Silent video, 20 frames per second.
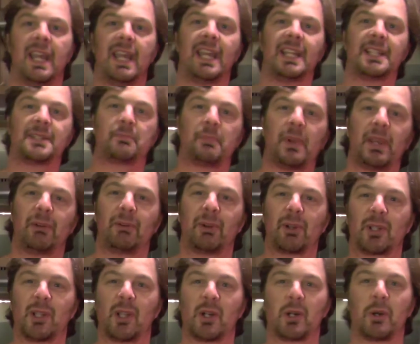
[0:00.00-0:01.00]
It's
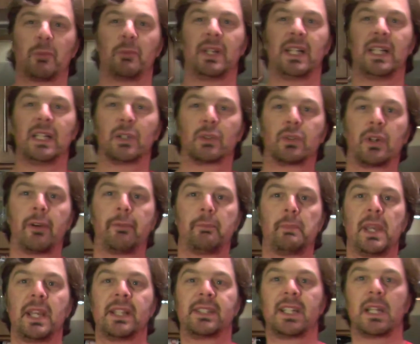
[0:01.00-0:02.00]
beer o'clock on Real Ale Craft
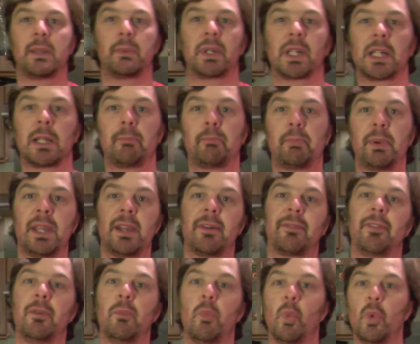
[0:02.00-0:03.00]
Beer. Today we've got a beer
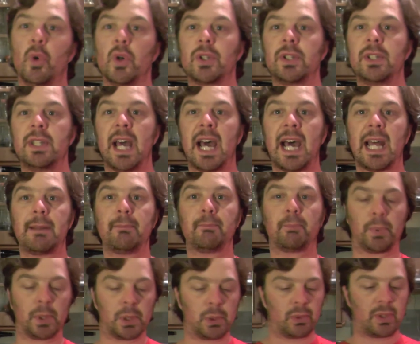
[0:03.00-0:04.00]
from Wooden
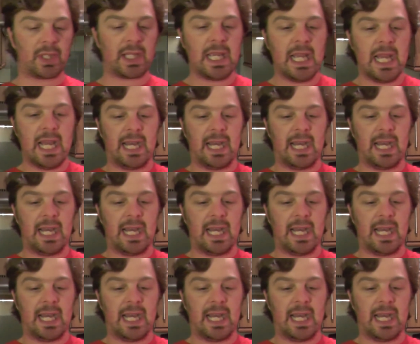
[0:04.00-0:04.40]
Hand Brewery